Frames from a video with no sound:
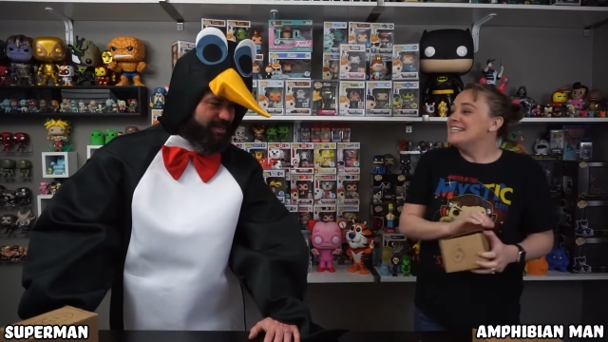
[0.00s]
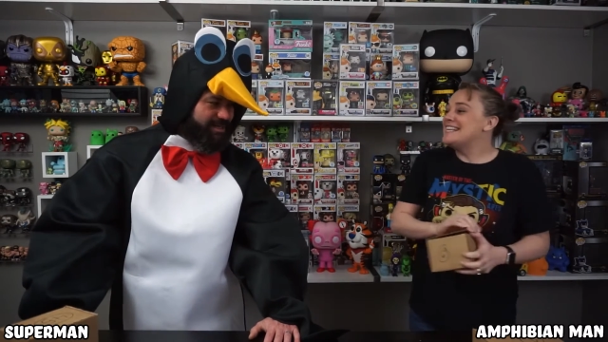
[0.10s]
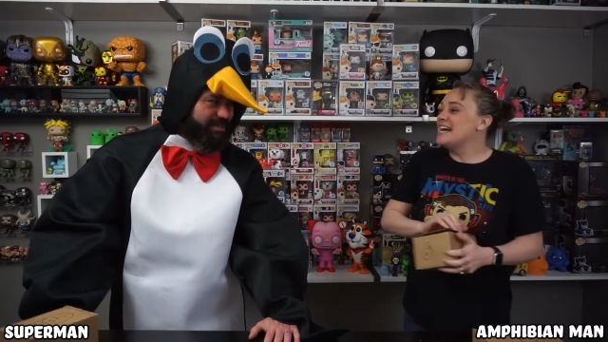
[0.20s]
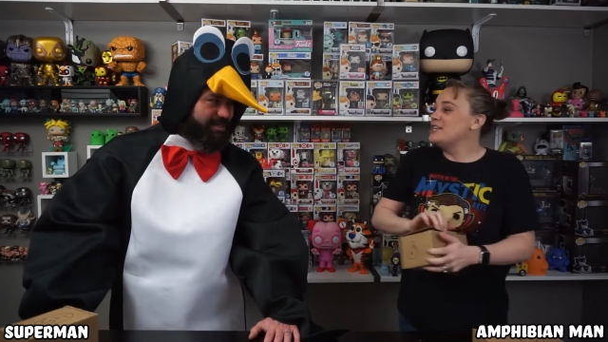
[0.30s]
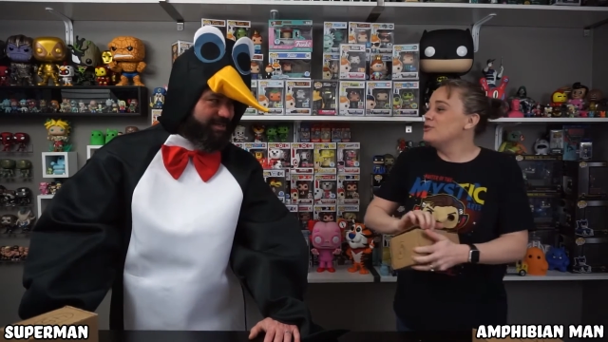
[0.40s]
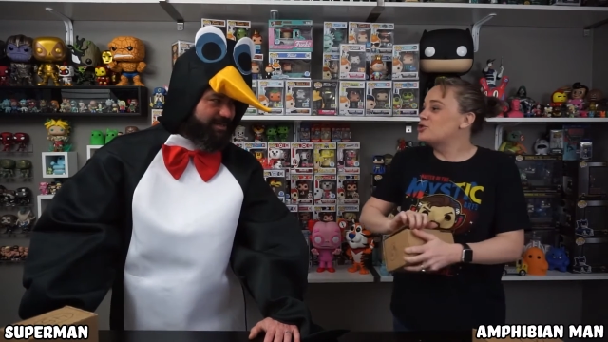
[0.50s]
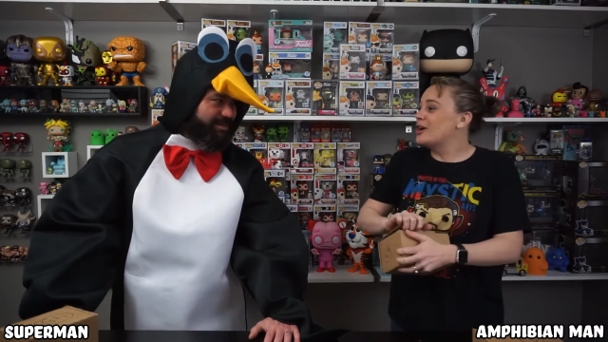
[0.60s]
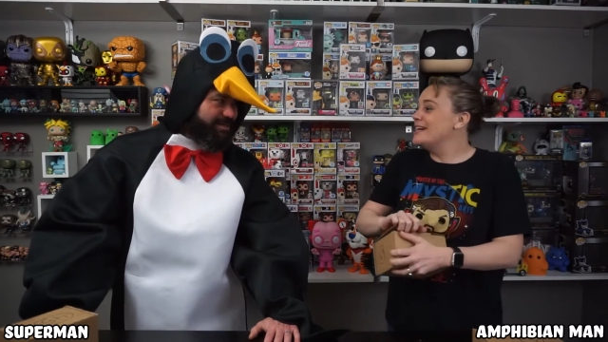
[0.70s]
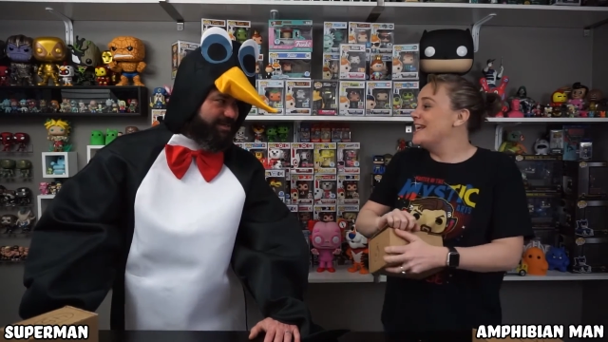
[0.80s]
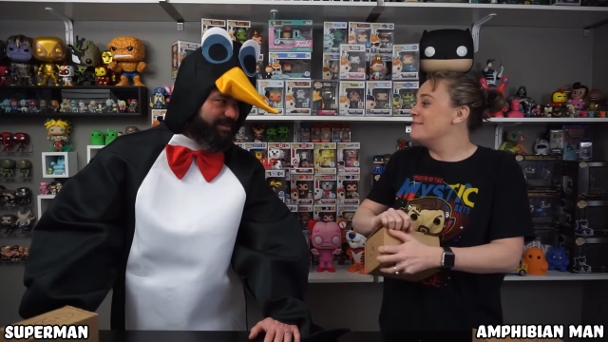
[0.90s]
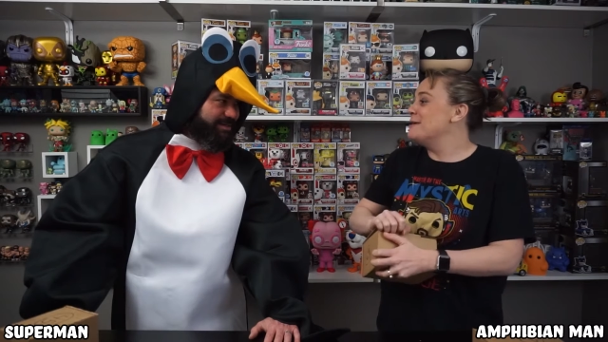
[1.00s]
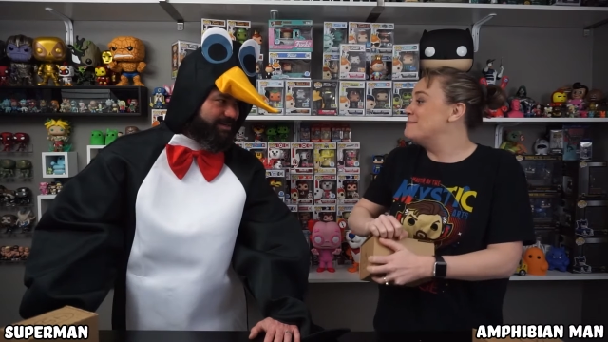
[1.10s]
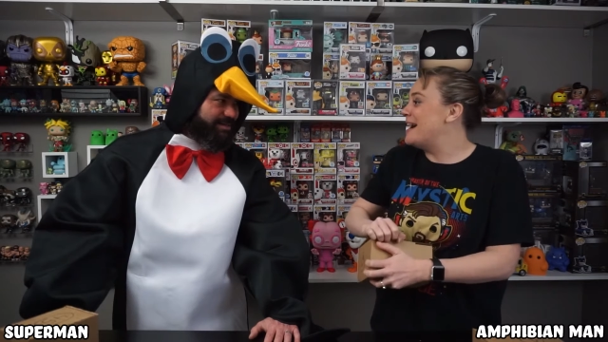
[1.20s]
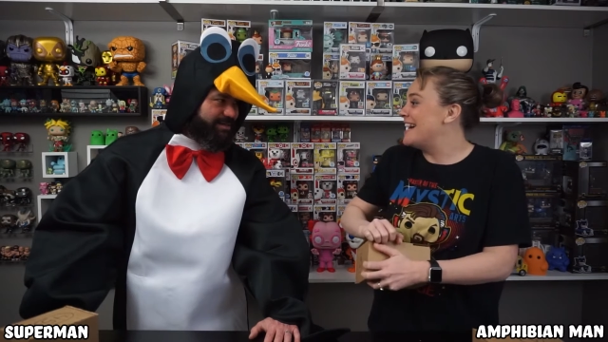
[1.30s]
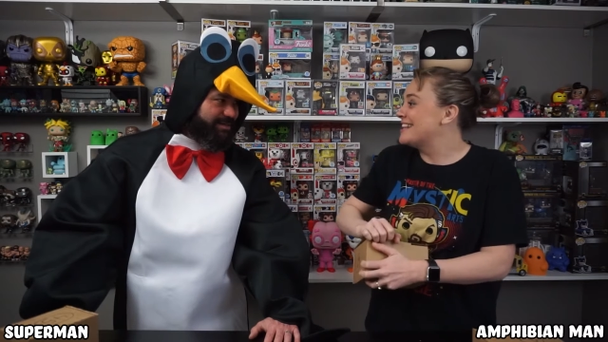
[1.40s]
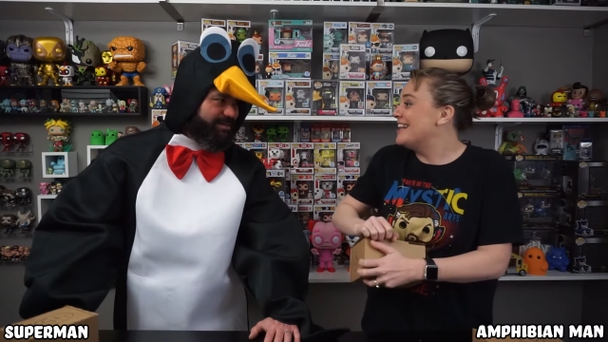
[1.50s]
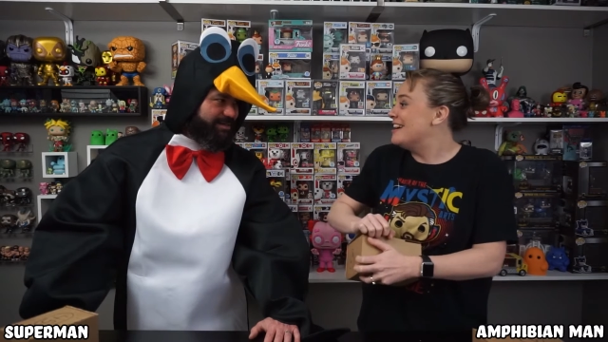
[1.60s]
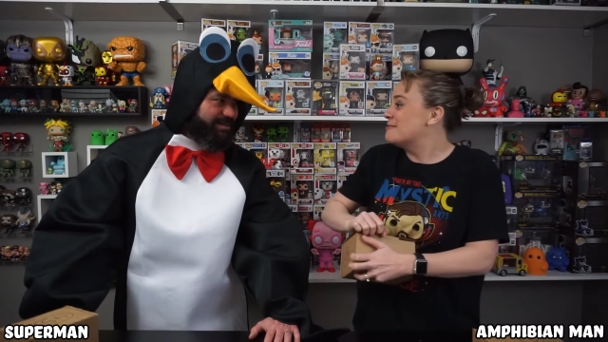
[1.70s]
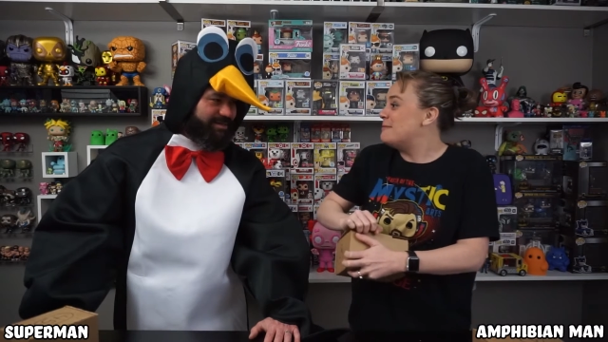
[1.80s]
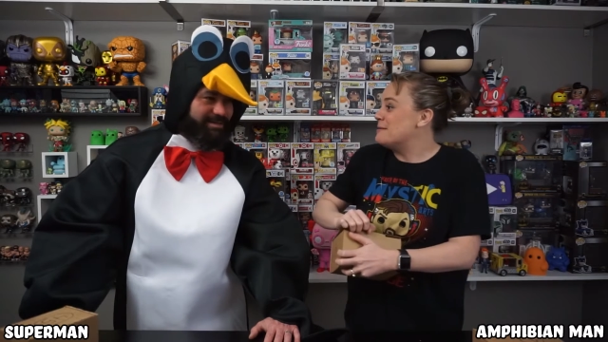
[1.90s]
Speaker 1: Is that you trying to give me bad luck
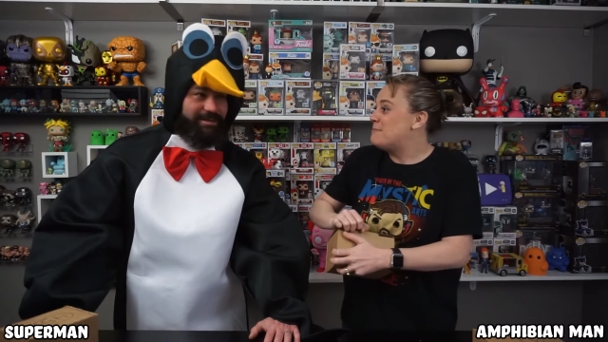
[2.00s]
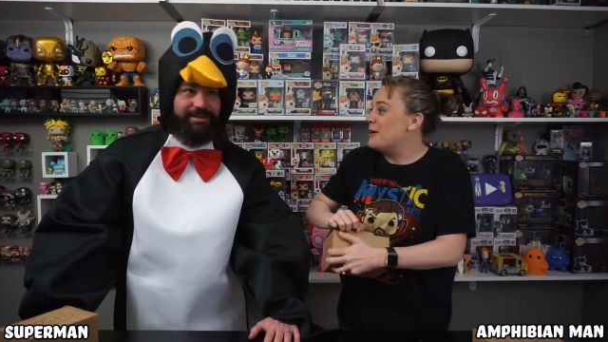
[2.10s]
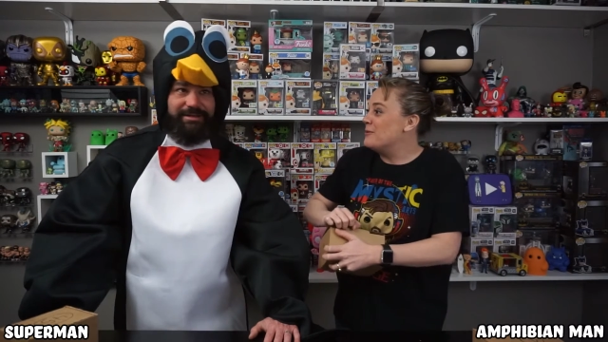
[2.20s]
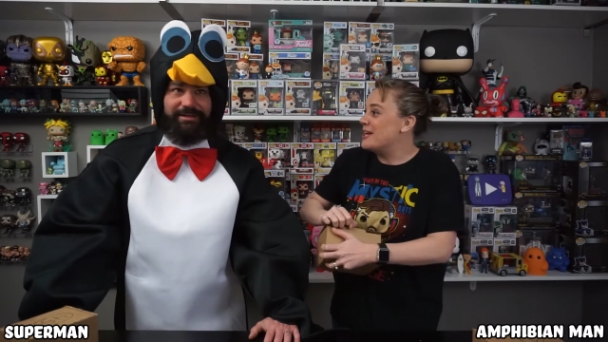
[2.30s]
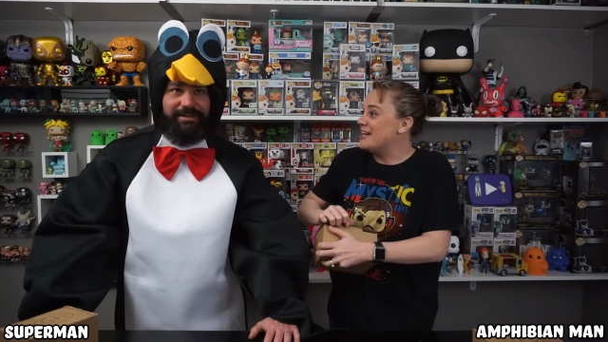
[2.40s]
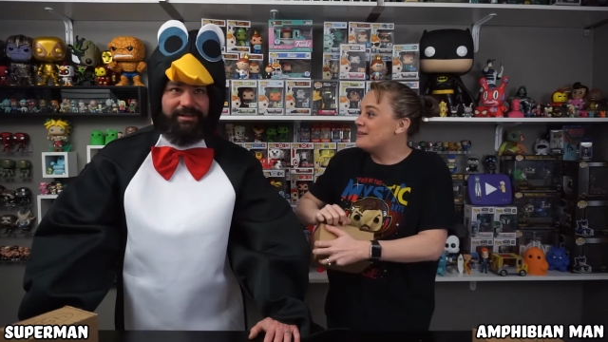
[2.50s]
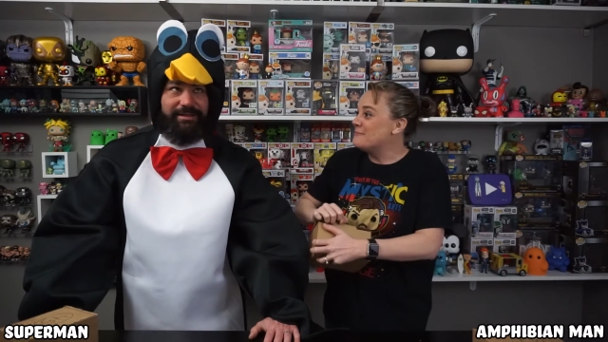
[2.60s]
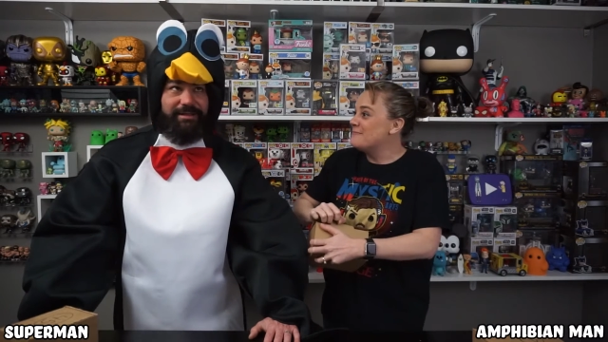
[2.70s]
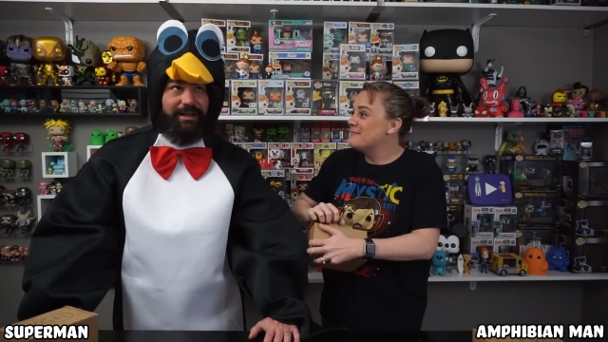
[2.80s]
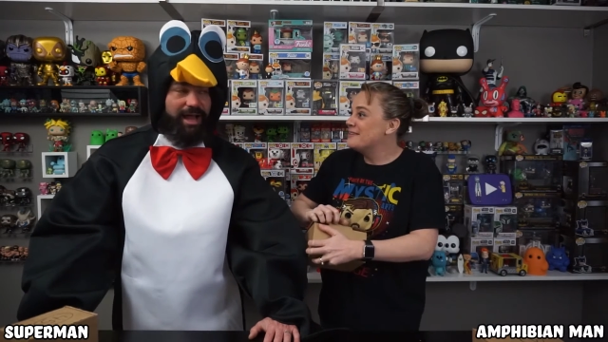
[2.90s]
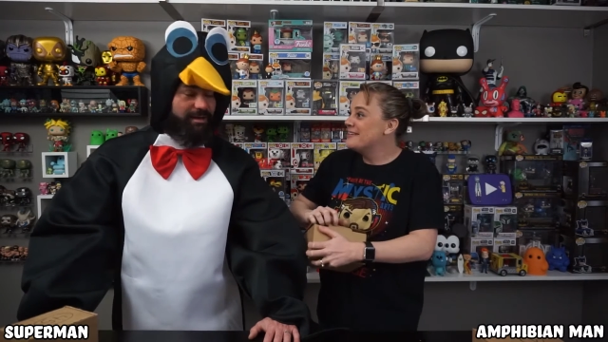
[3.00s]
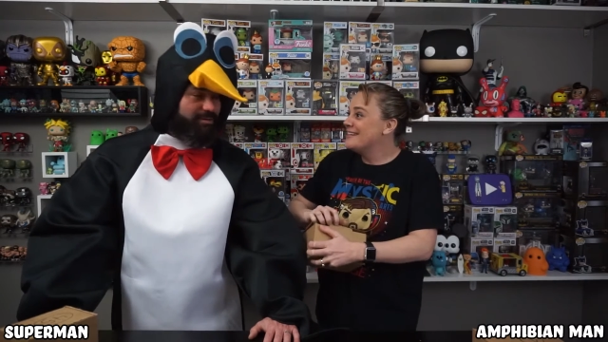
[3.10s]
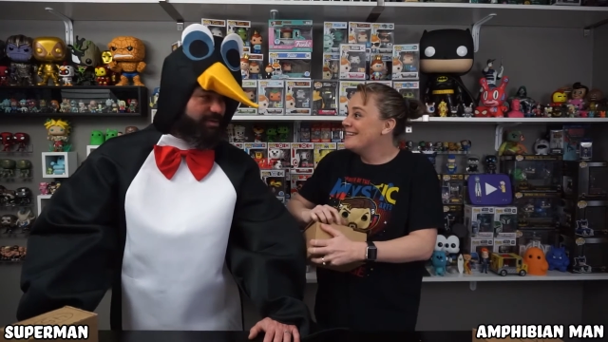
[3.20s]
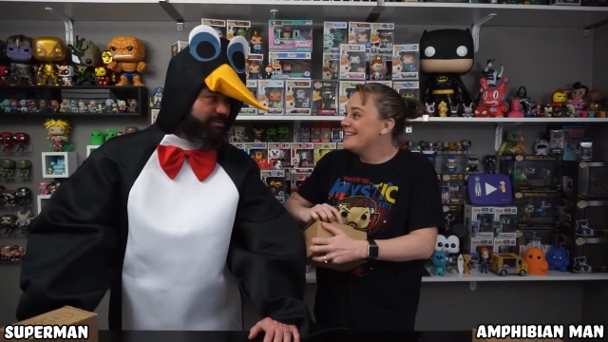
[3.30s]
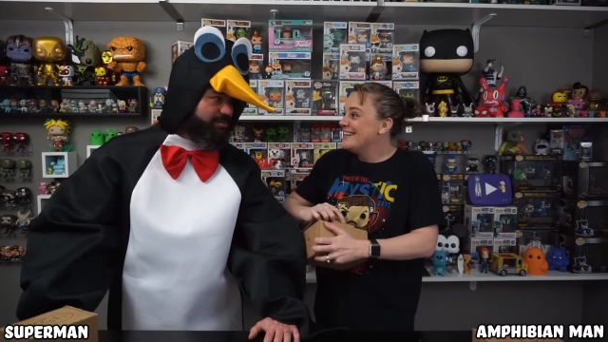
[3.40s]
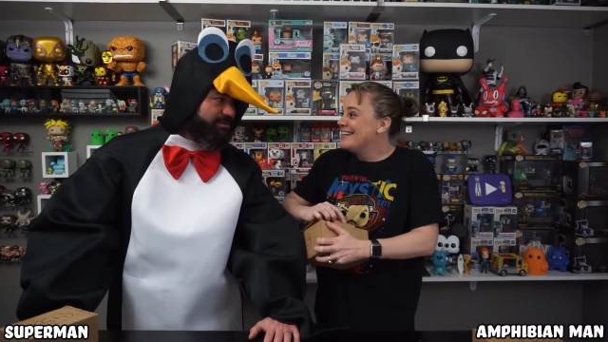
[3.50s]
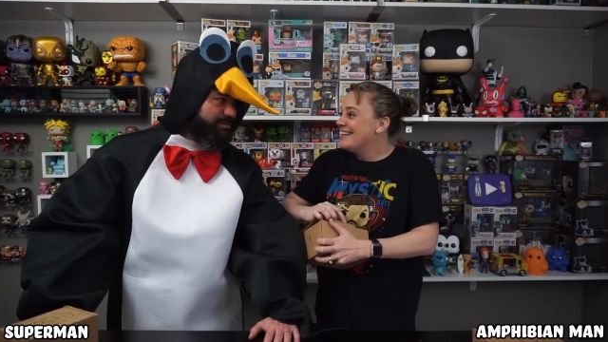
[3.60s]
by poking them? I don't know.